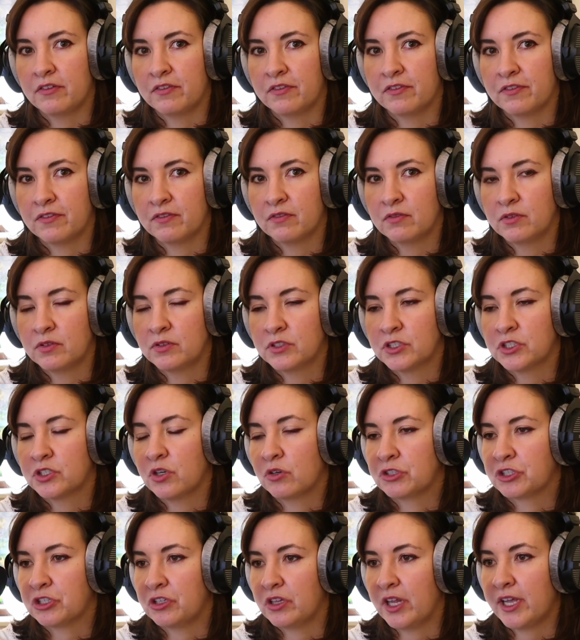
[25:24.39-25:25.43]
of
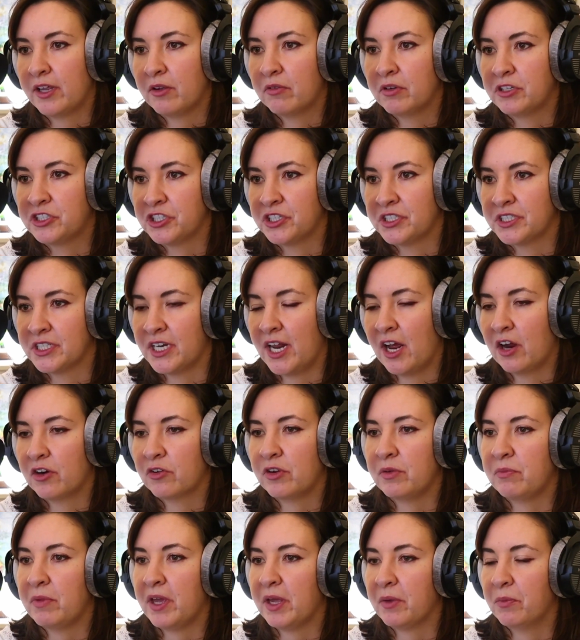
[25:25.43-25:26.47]
social languages, and how
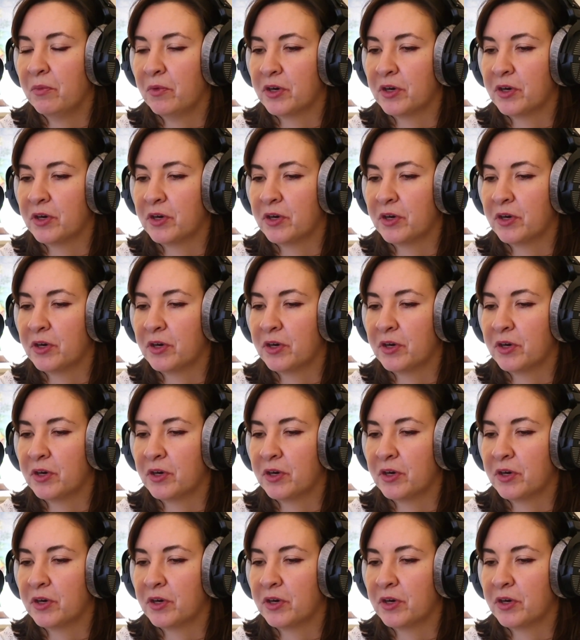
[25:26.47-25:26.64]
do we make